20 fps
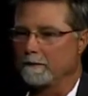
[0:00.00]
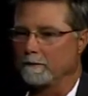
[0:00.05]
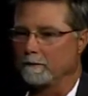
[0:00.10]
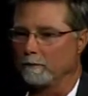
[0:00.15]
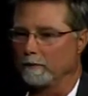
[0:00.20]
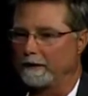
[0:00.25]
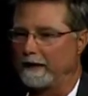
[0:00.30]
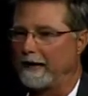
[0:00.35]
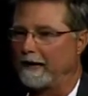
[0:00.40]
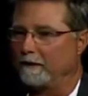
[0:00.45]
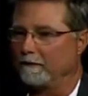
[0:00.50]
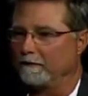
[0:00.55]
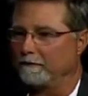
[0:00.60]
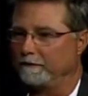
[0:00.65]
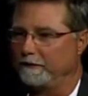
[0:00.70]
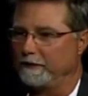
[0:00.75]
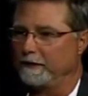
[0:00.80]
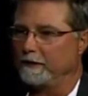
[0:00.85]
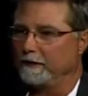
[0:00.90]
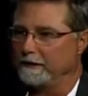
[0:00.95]
without
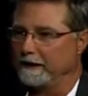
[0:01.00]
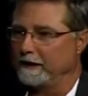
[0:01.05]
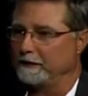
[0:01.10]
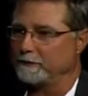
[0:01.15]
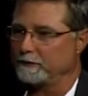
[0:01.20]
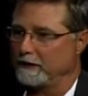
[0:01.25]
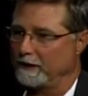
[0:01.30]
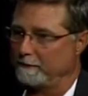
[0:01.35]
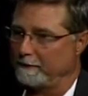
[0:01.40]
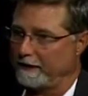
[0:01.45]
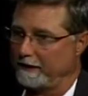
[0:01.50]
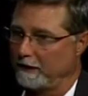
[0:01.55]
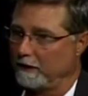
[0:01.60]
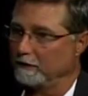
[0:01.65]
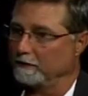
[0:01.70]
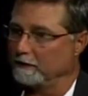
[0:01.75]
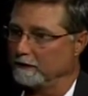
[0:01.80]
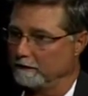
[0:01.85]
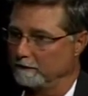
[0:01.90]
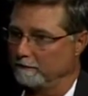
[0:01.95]
fearing that tree may
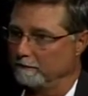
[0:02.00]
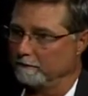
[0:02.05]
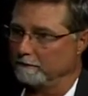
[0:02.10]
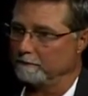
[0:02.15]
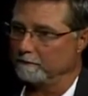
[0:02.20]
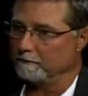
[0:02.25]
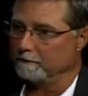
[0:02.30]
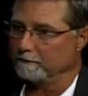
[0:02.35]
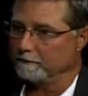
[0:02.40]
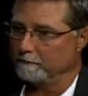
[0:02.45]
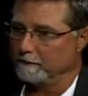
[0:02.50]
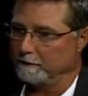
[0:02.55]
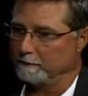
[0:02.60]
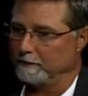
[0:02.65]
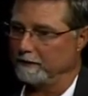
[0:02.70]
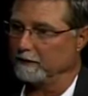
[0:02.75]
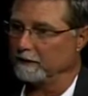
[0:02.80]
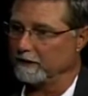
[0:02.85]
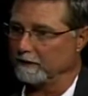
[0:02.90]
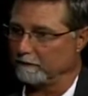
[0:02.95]
hurt the
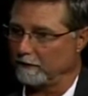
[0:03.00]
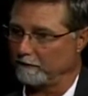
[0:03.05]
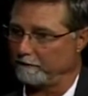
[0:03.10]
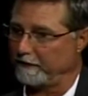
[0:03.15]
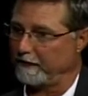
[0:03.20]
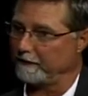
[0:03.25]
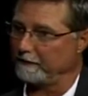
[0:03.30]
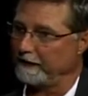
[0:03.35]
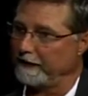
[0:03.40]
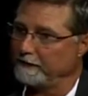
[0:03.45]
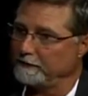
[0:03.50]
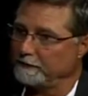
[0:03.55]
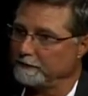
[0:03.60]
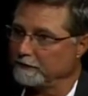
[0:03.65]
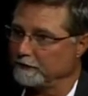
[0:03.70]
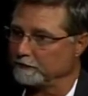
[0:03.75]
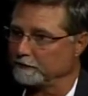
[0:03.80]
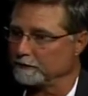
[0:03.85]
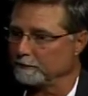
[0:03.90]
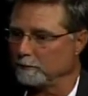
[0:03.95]
ability of our foundation
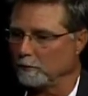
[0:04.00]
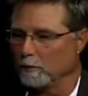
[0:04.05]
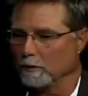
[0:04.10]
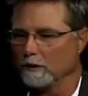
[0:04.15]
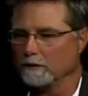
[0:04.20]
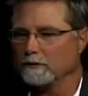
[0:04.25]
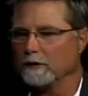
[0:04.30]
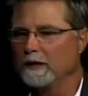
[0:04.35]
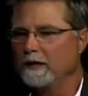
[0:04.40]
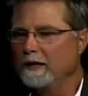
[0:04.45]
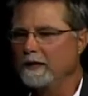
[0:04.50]
to support us.